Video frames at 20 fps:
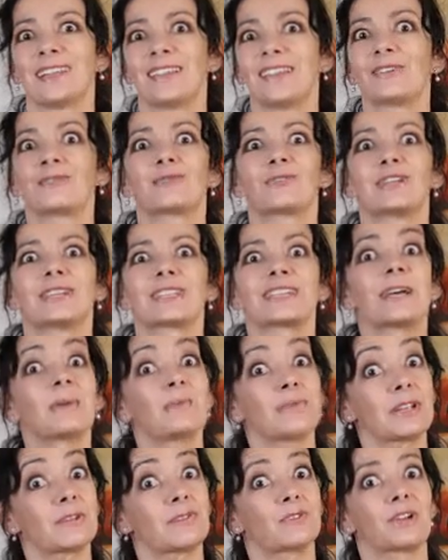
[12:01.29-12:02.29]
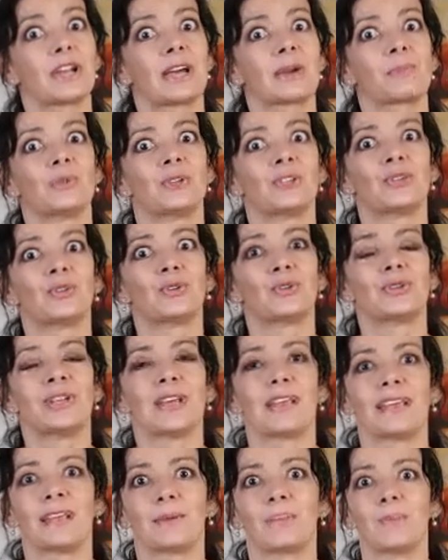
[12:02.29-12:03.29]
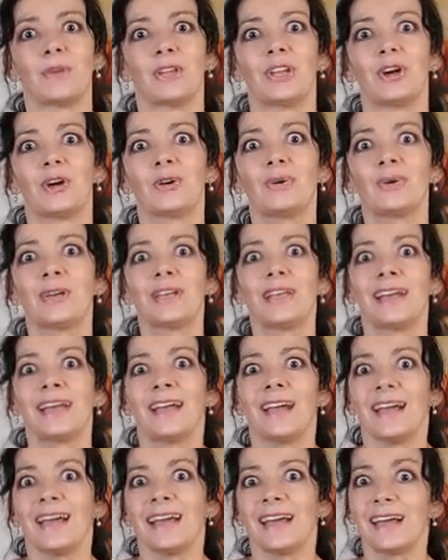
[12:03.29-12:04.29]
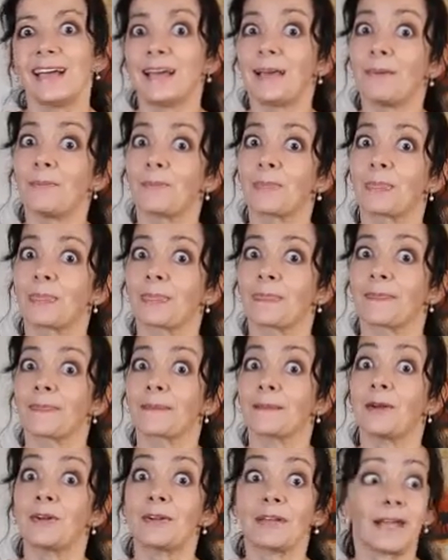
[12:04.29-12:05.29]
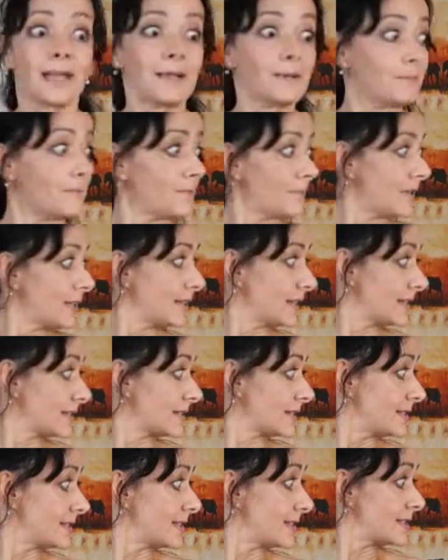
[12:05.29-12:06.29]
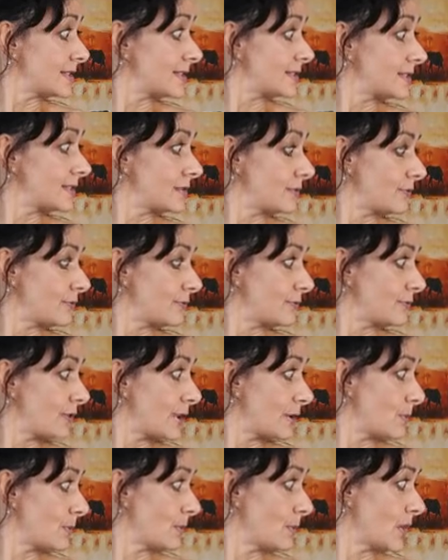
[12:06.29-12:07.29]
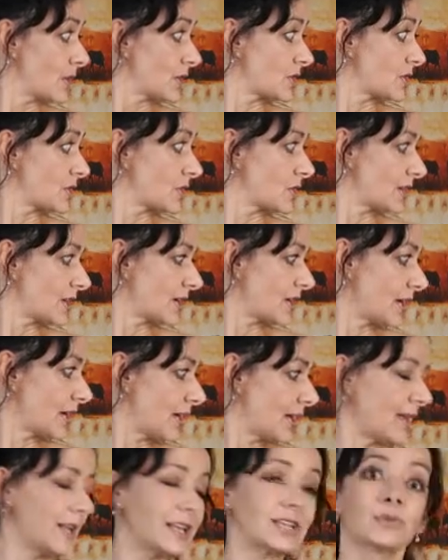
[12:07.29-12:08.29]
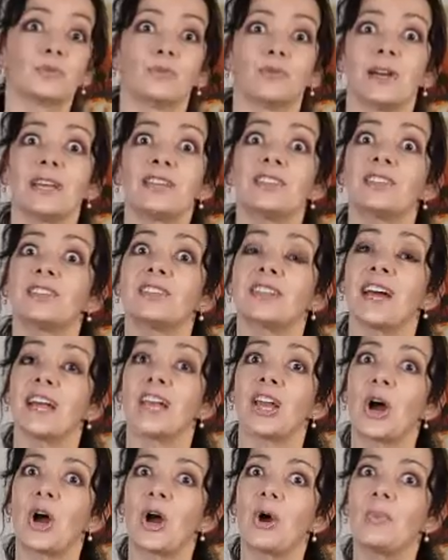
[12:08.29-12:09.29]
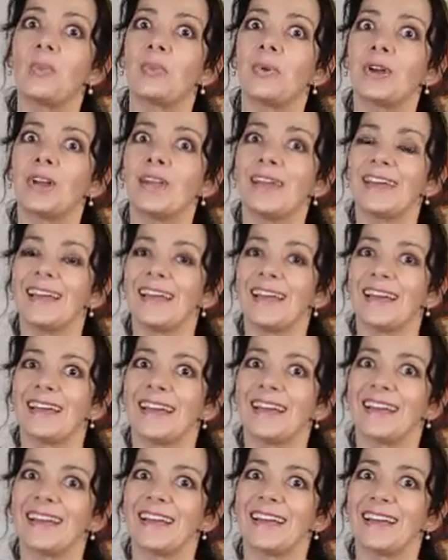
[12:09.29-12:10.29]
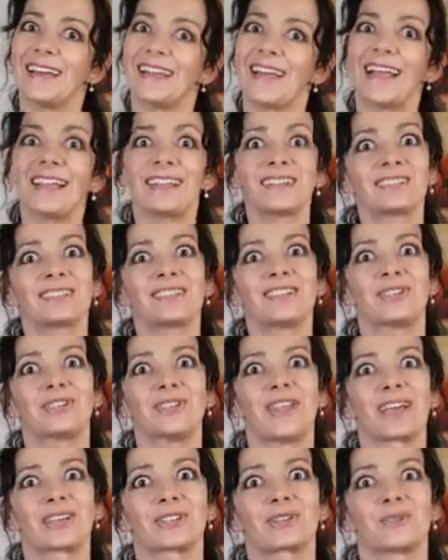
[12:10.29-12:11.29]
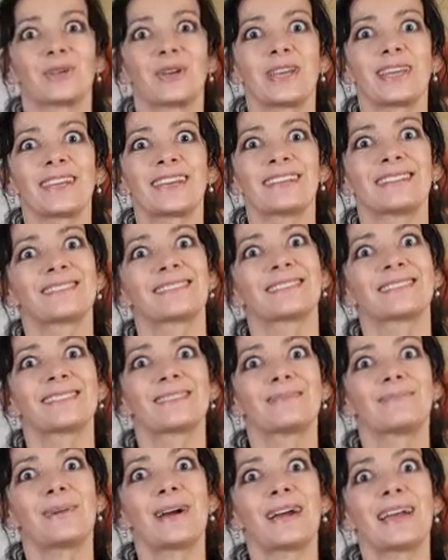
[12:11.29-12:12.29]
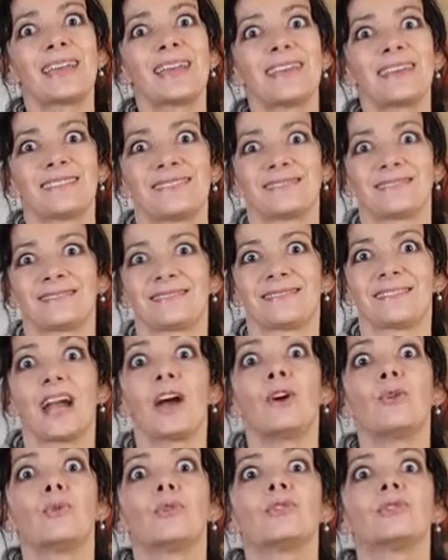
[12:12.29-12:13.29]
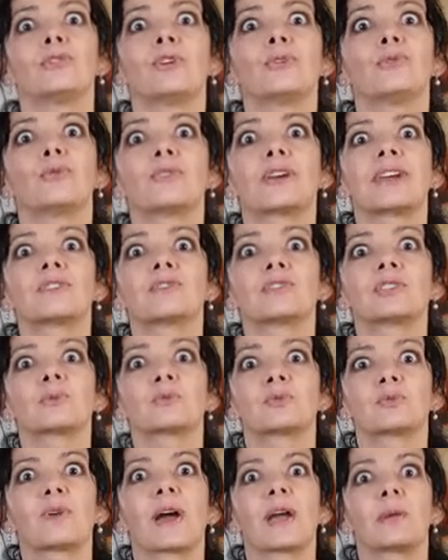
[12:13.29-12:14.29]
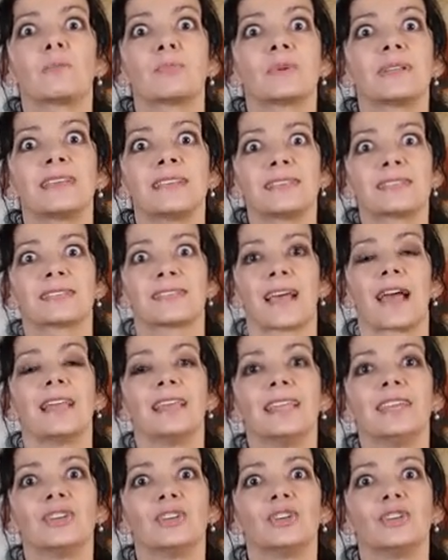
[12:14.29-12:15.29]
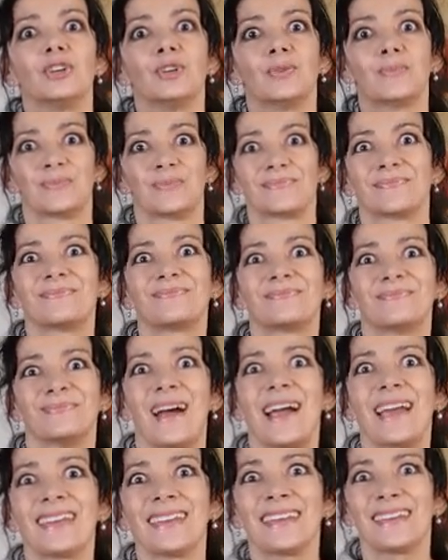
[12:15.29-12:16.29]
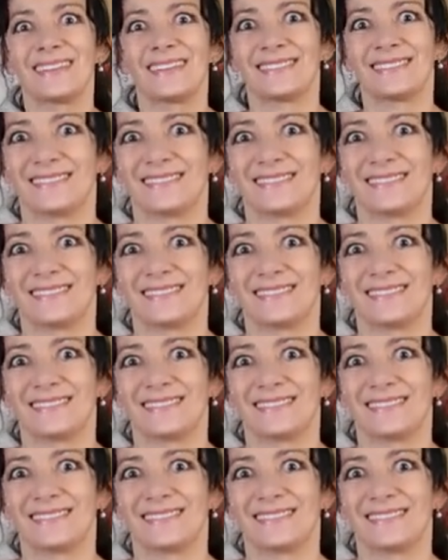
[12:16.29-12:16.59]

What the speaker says: not for this time. But if you like me to do, then let me know. Okay, well, that's this. Very much inspiration, I hope. And I'll see you next week. Bye. Oh, don't forget to subscribe, please. I need you. Bye.